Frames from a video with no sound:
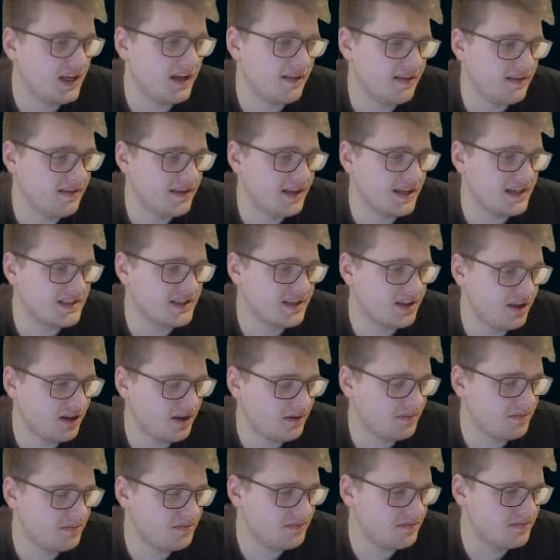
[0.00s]
Hidden
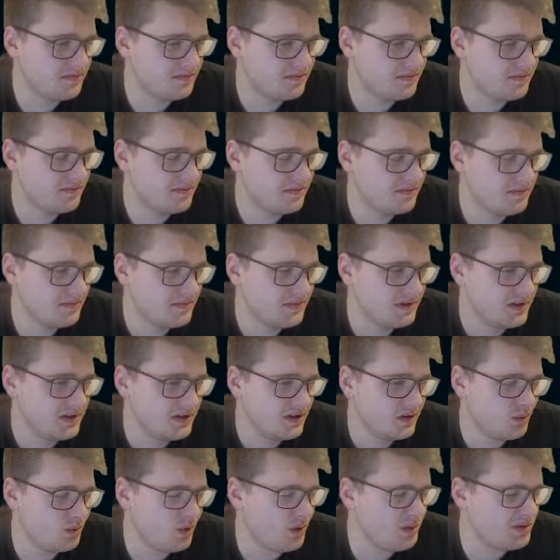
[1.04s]
desktop.
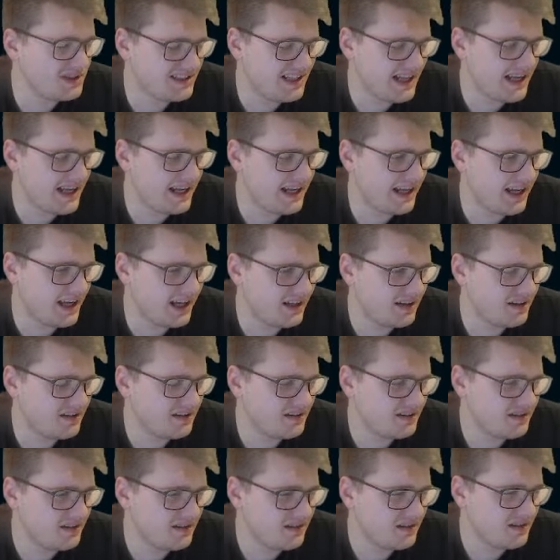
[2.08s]
What was that again?
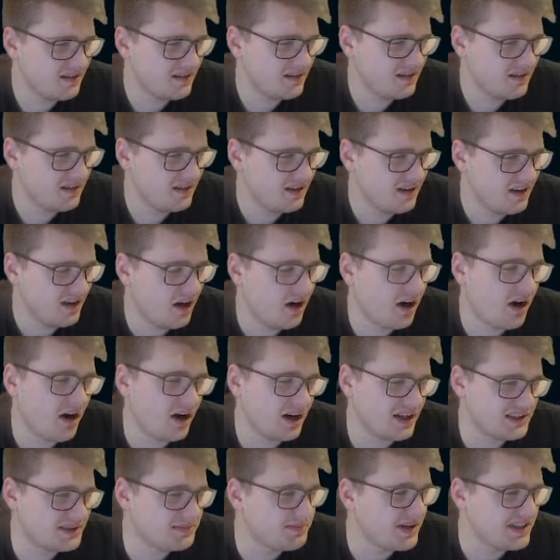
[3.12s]

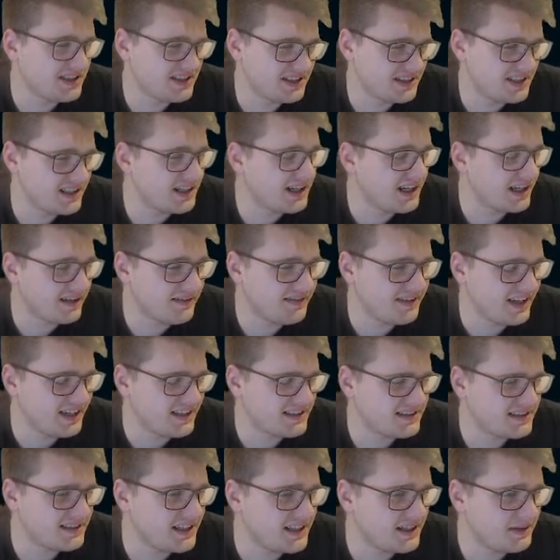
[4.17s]
Oh, it's basically like
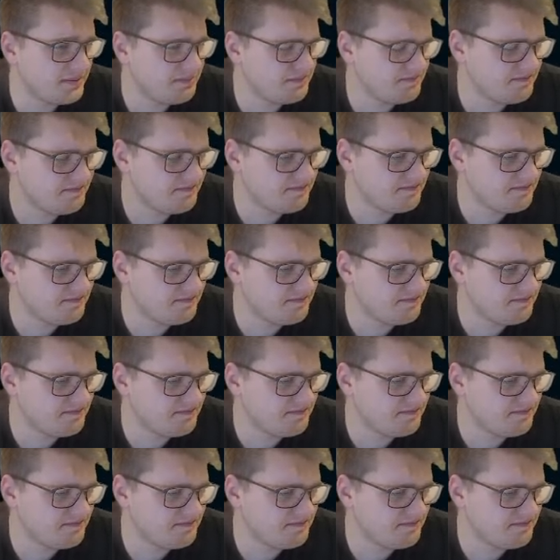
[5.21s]
VNC.